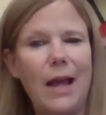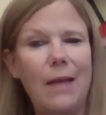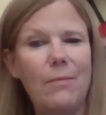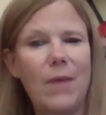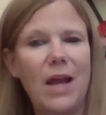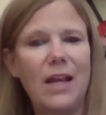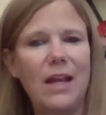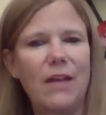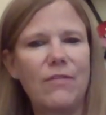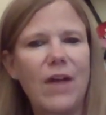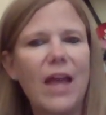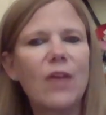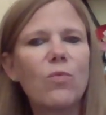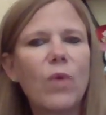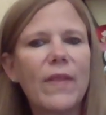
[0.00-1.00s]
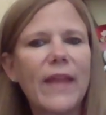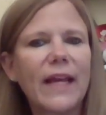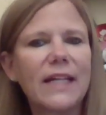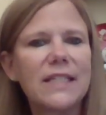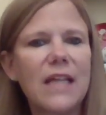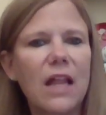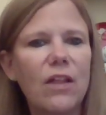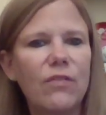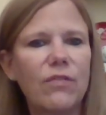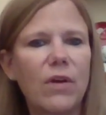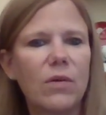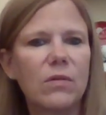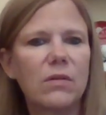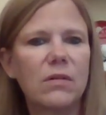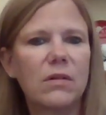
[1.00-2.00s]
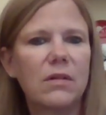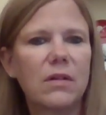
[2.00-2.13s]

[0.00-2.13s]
I might have. I had one like a telephone.